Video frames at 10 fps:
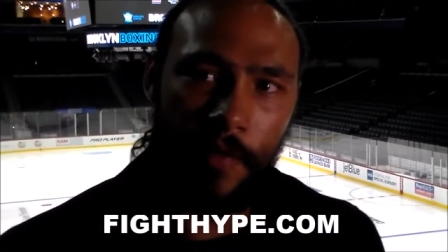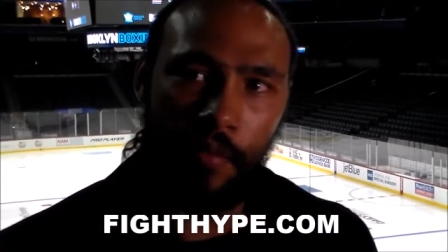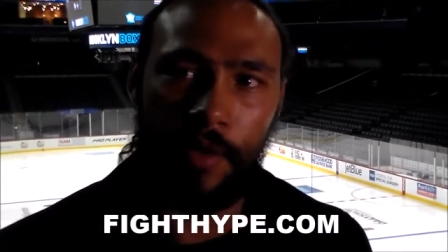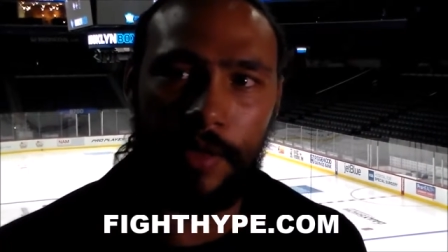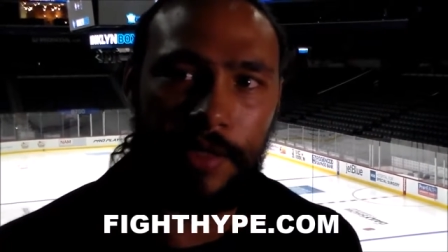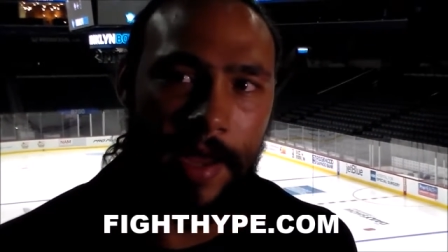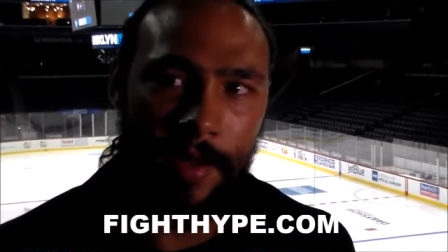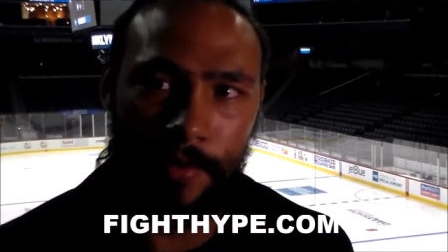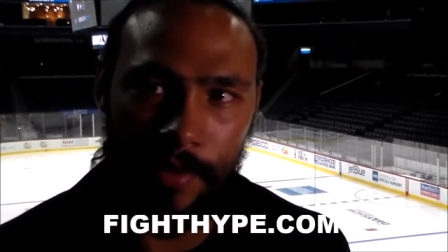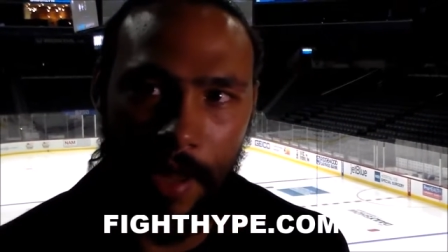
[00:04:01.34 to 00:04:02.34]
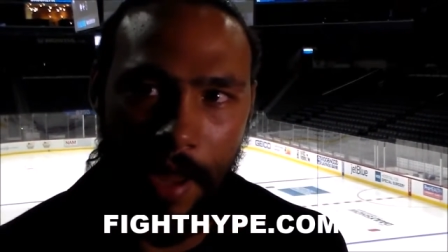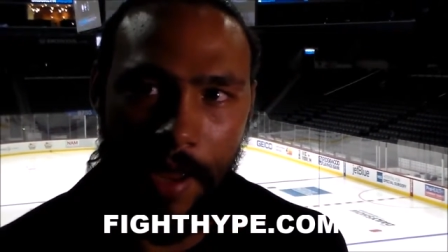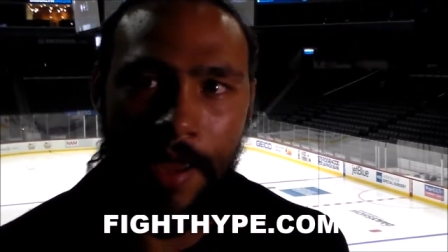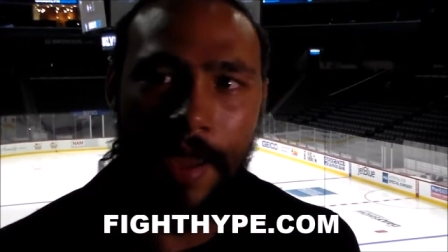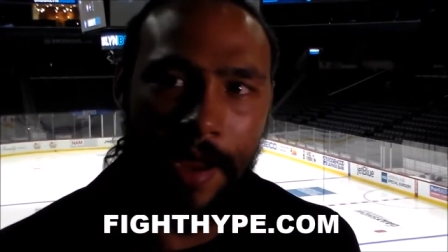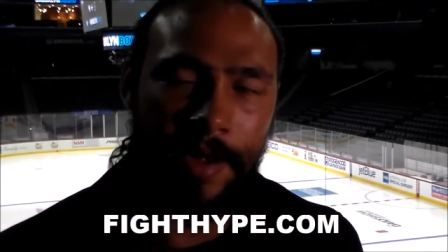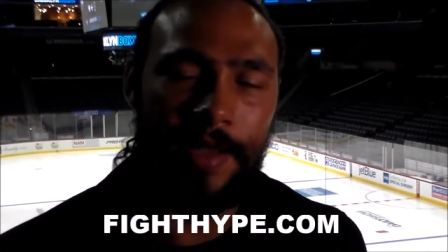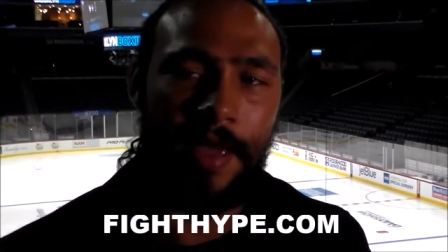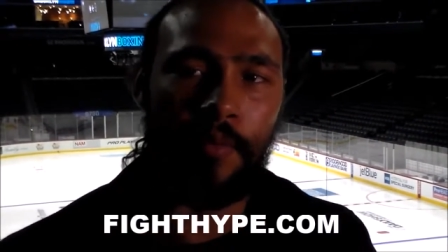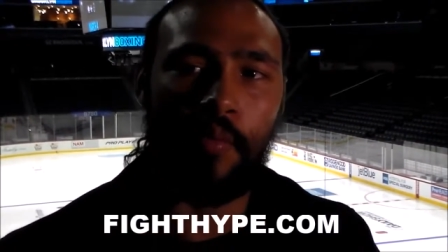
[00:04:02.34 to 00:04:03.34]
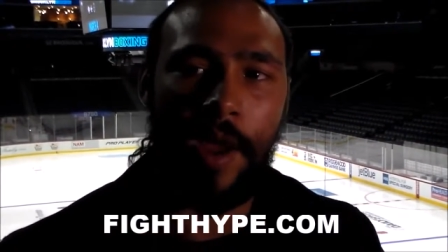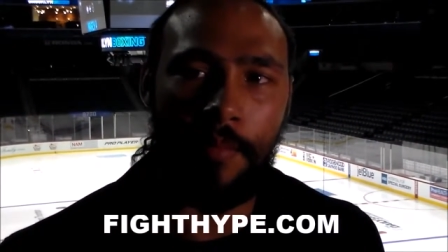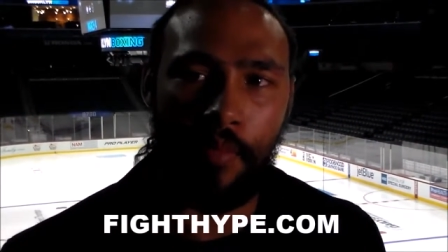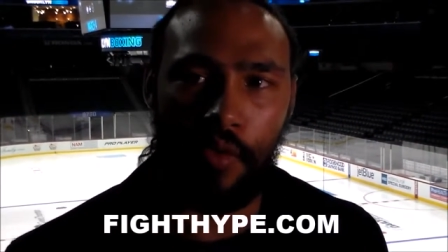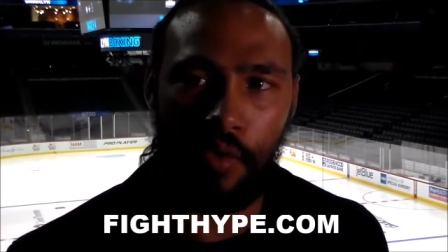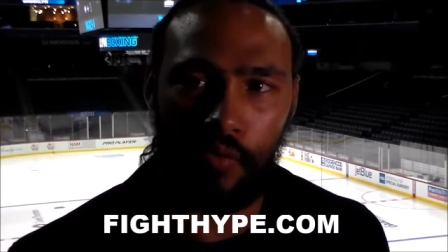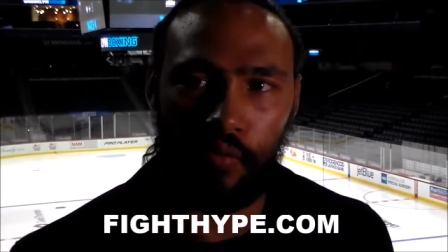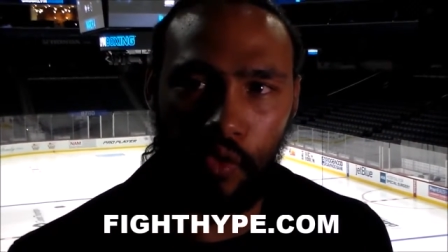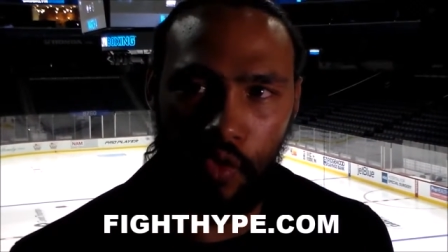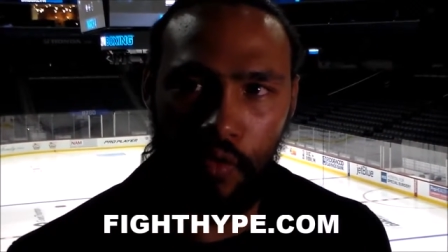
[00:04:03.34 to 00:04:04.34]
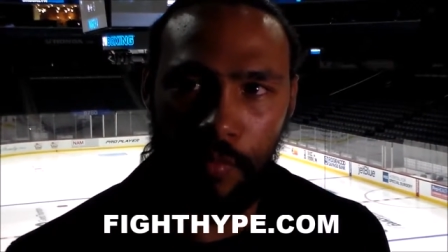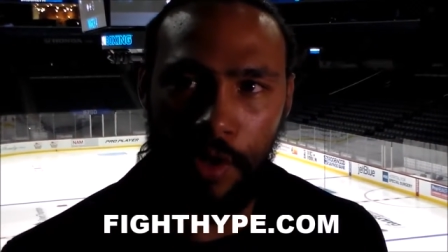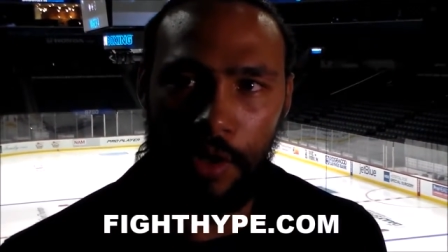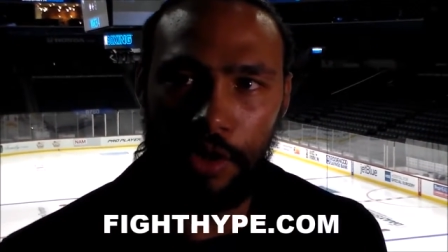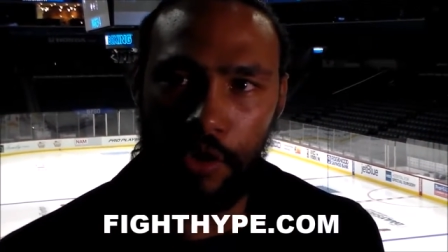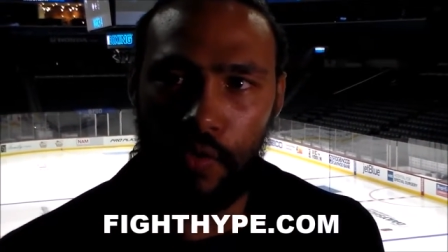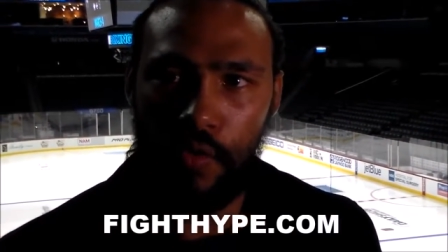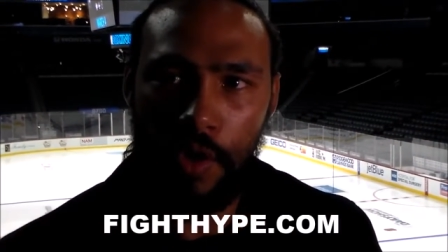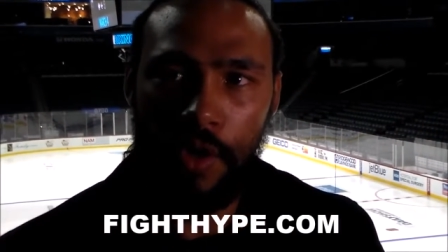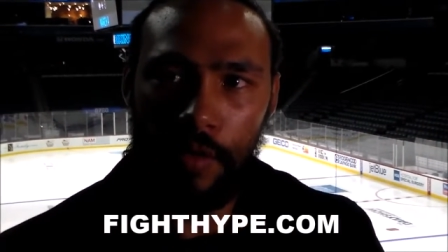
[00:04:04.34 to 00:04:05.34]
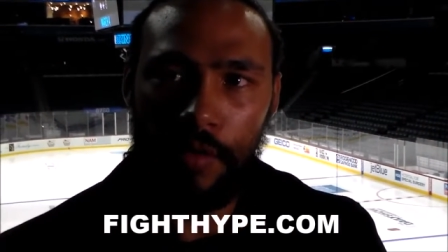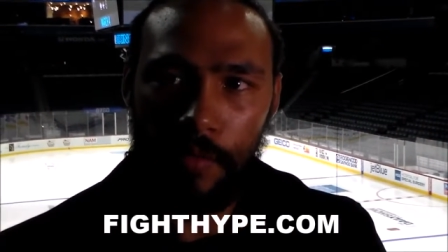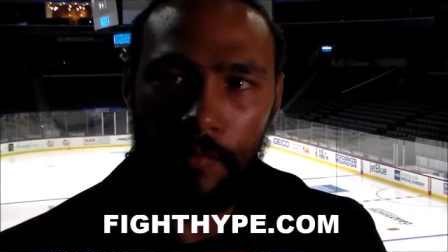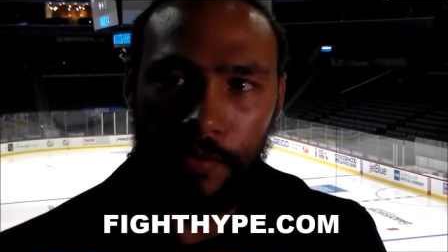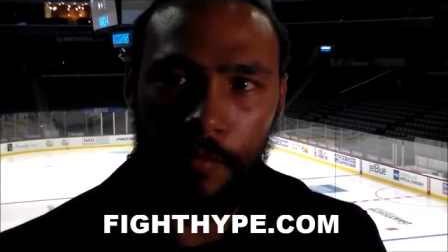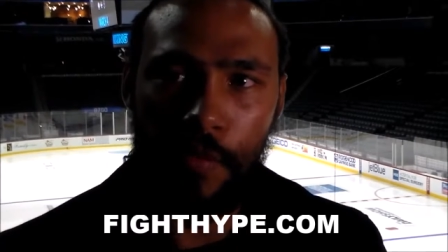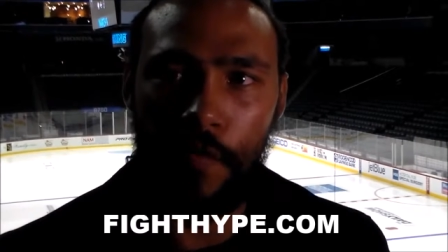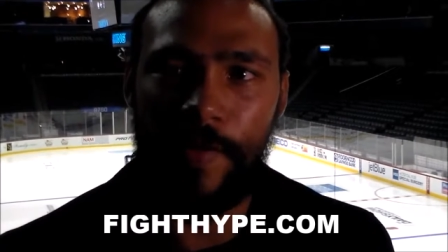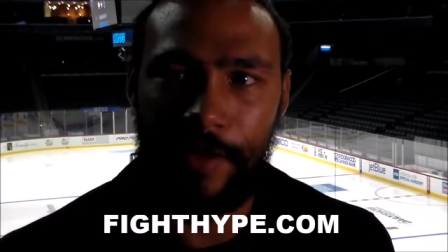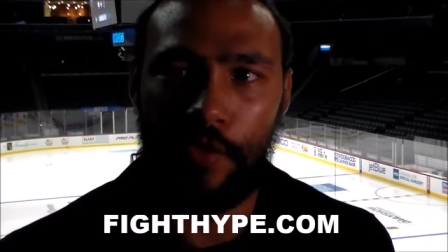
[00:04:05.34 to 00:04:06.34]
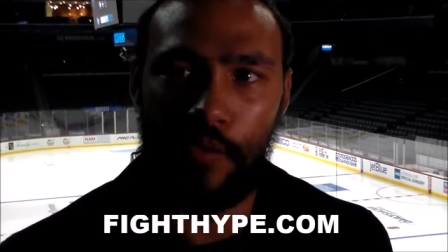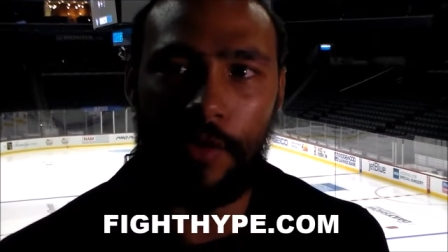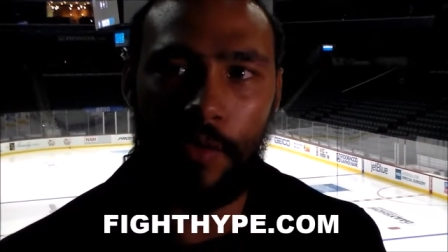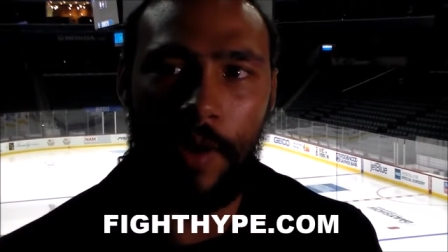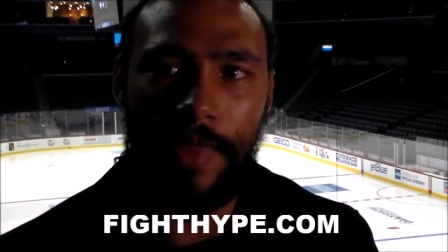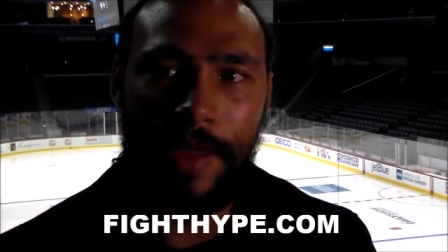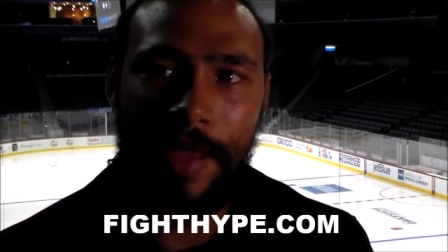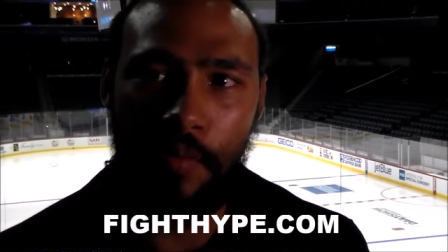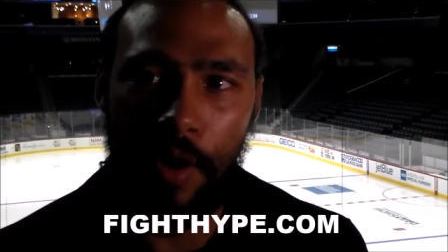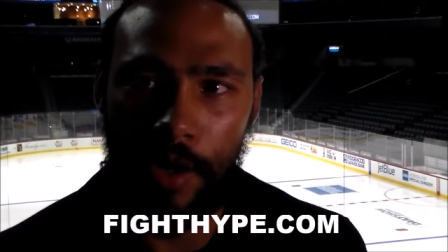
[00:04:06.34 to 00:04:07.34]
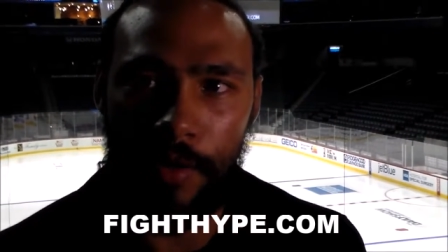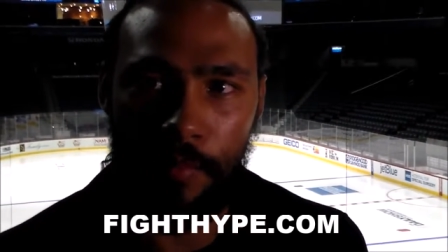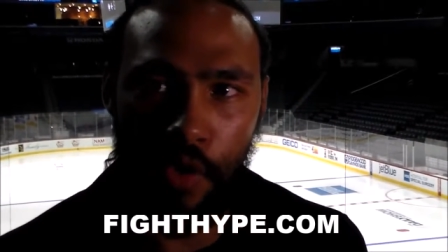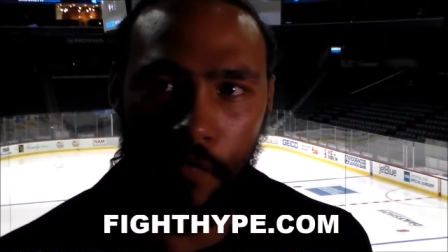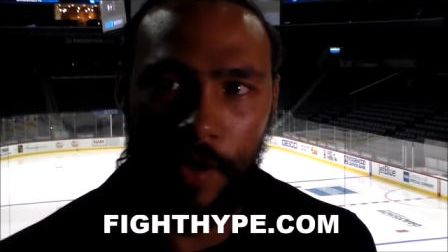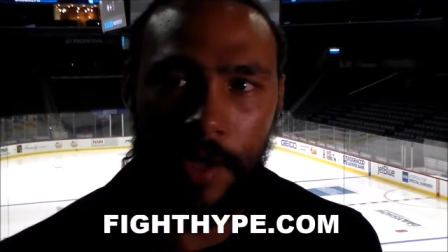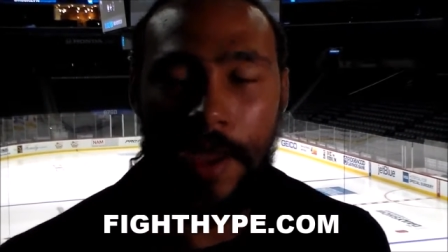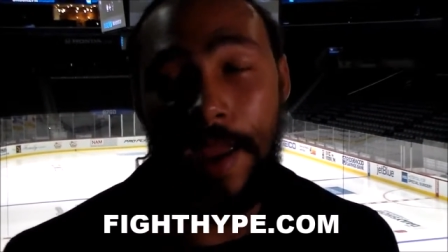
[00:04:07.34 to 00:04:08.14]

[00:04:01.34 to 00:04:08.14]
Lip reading: if he wants to take it or not, and it gave him way more room to move his career the way that he wanted to move it.